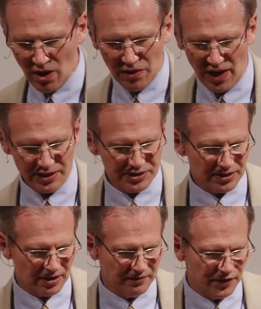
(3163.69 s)
that's
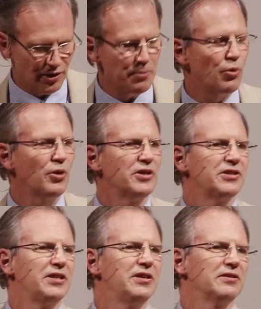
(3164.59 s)
uh, very important
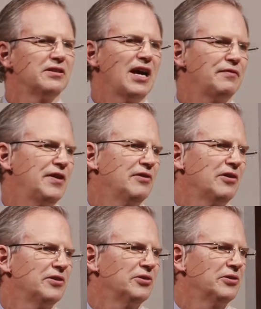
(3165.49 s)
to he- life here
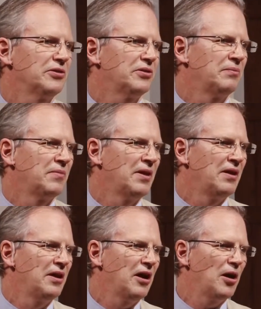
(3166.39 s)
on earth
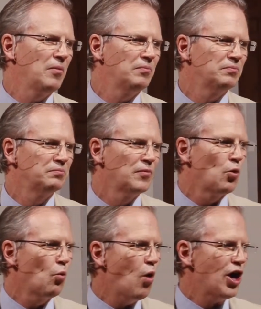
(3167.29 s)
um,
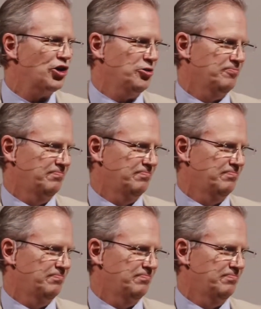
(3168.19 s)
water.